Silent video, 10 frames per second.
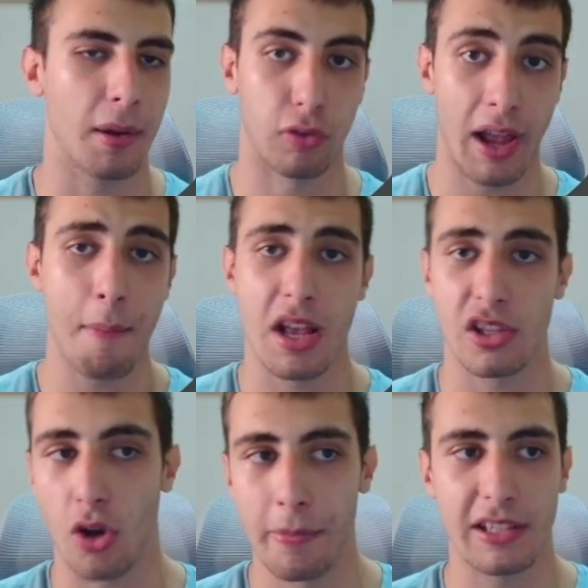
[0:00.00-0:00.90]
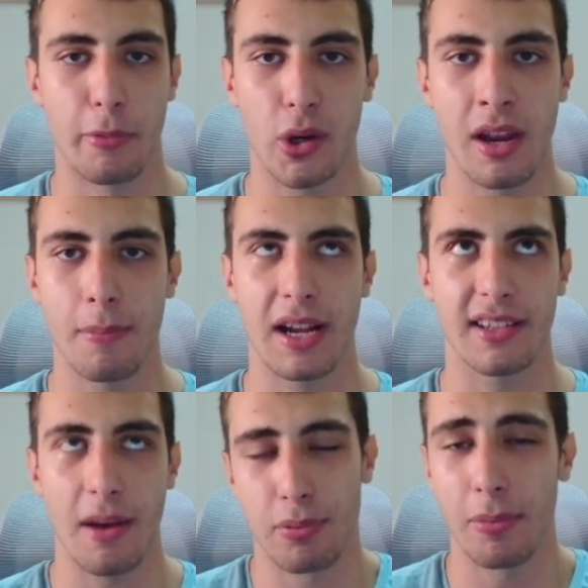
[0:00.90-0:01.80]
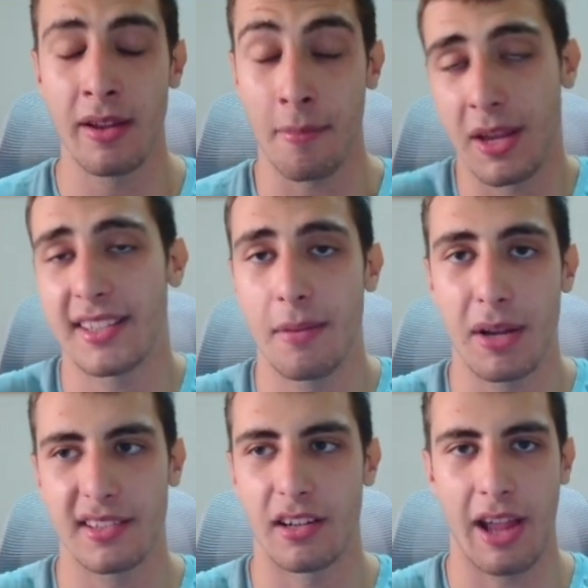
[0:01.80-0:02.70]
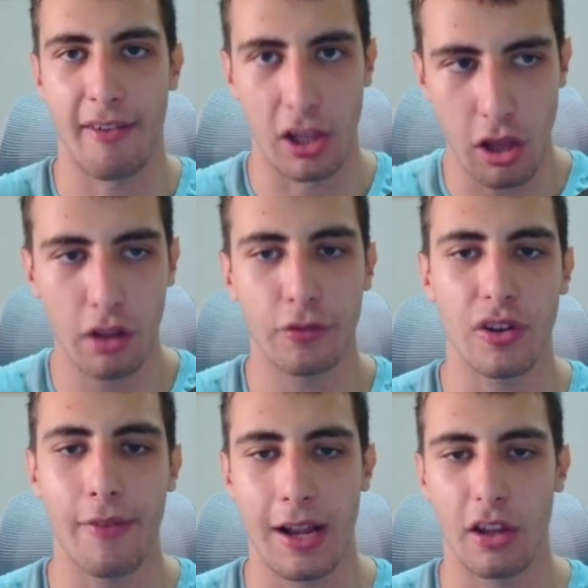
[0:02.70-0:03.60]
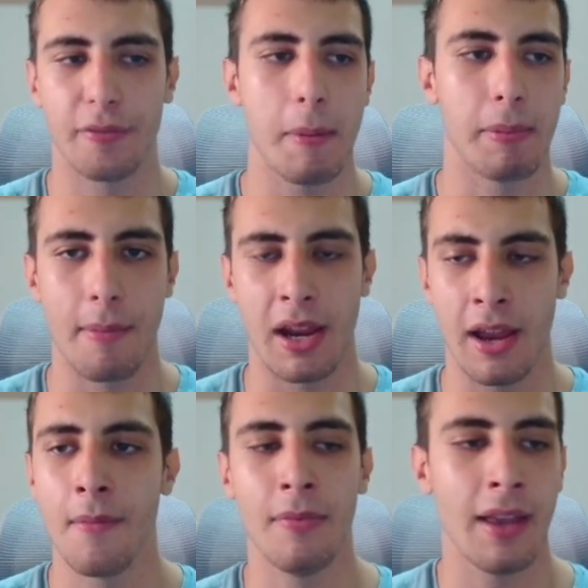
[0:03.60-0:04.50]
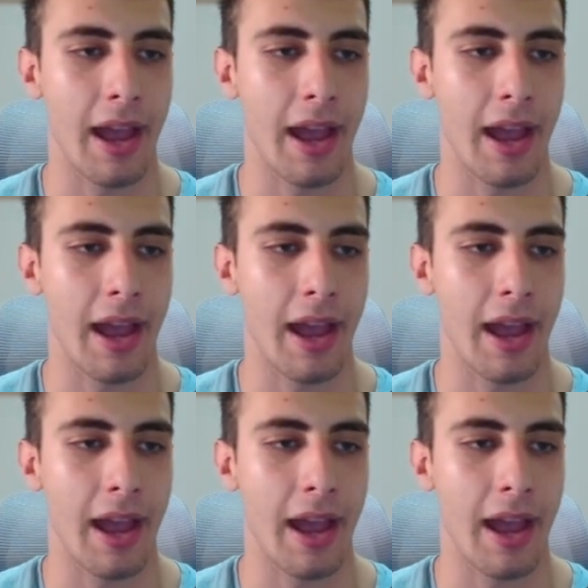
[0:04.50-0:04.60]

But for them, it's obviously working because I'm guessing because they have a lot of traffic, a lot of people coming in.